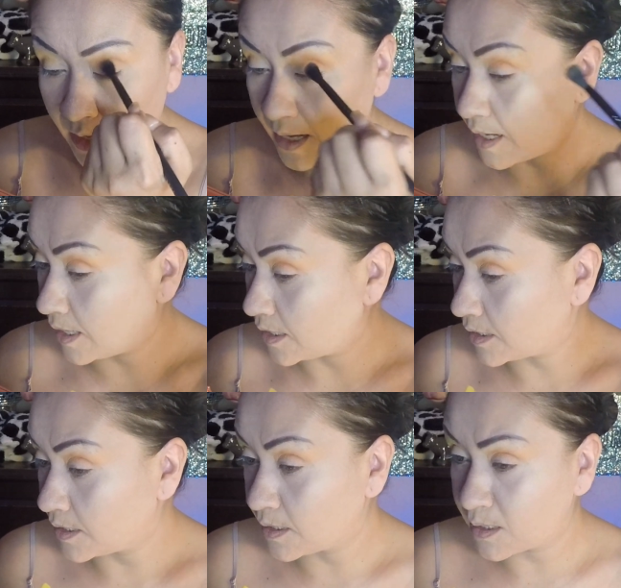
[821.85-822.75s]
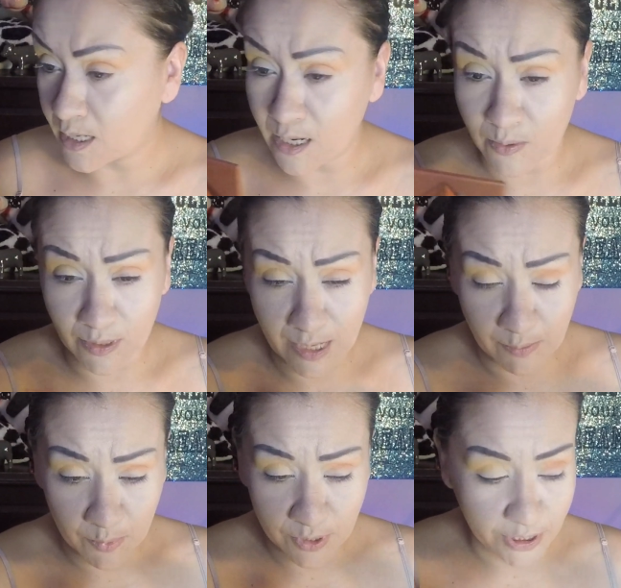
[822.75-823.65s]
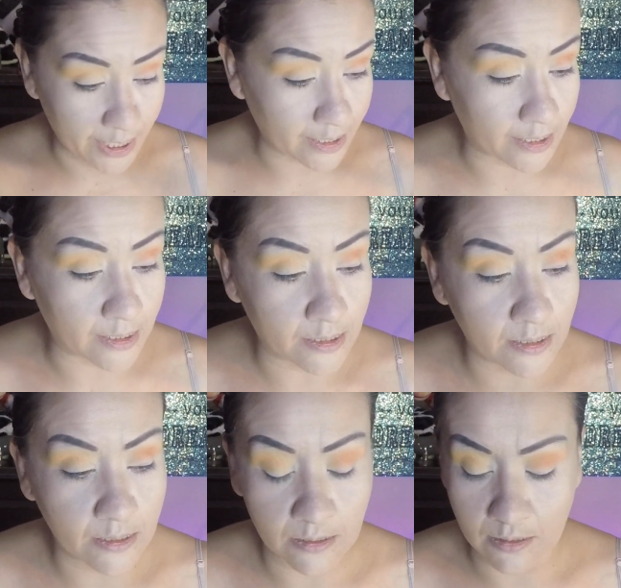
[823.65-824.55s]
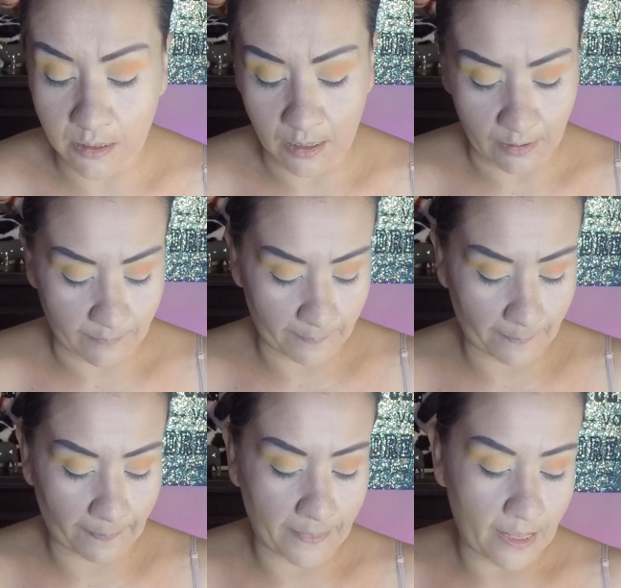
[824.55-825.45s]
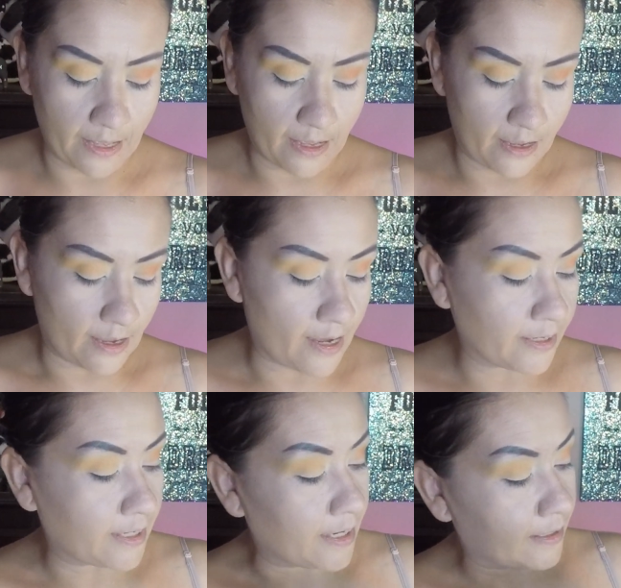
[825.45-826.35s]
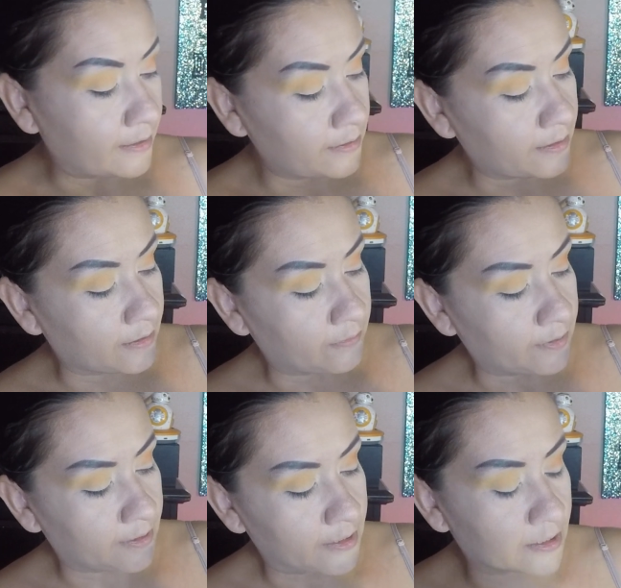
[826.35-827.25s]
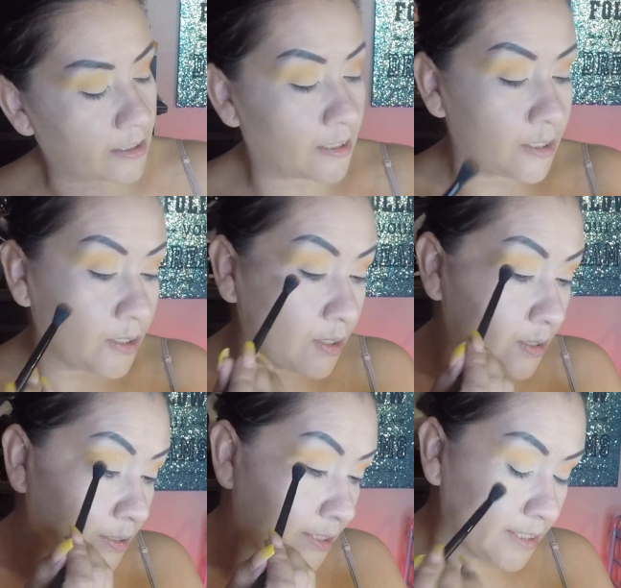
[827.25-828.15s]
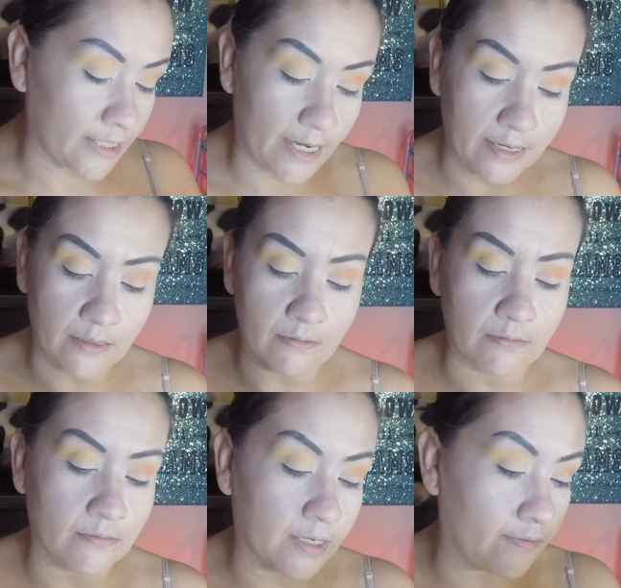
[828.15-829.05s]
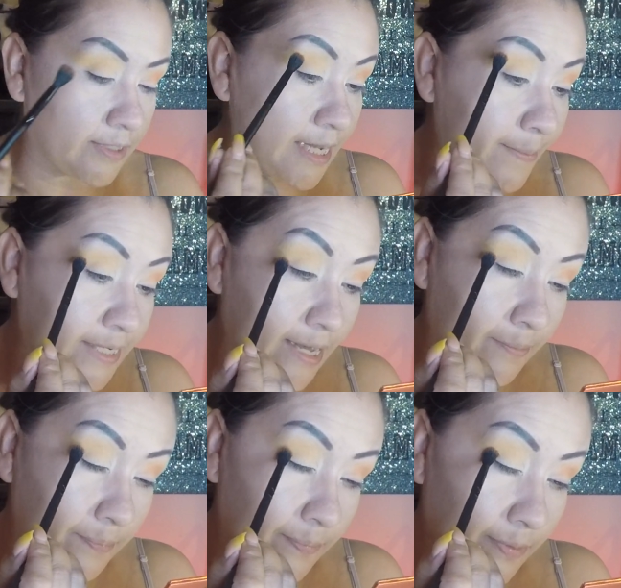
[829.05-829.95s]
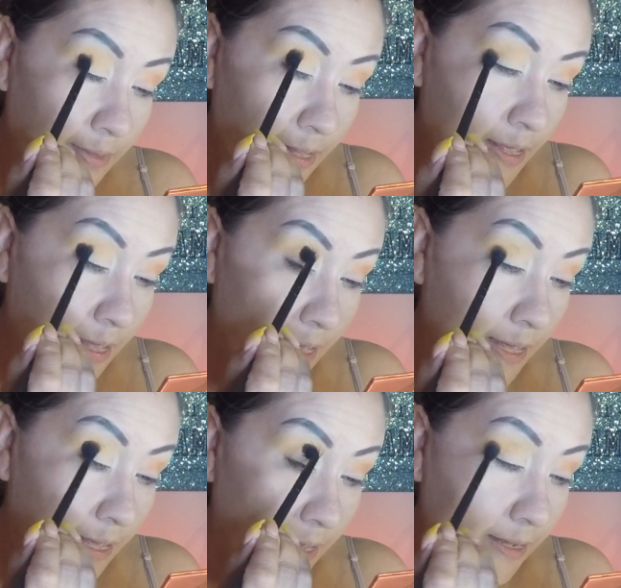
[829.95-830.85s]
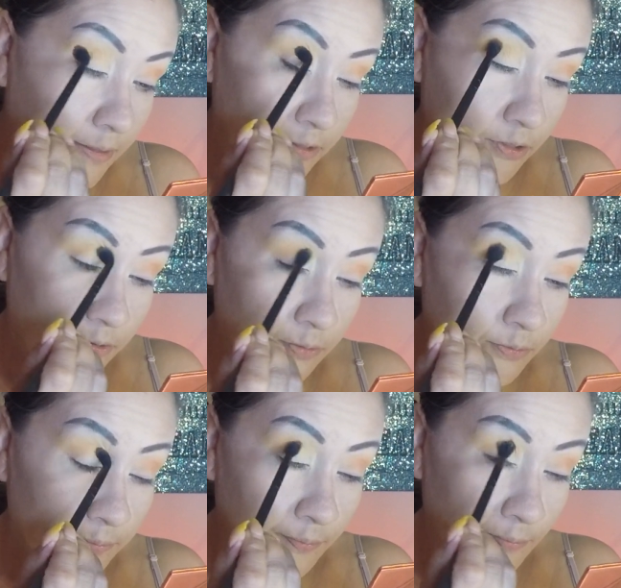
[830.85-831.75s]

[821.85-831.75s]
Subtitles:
And I really am appreciating it. Yeah. Again, here with this color, with this side, give it a tappy tap. And you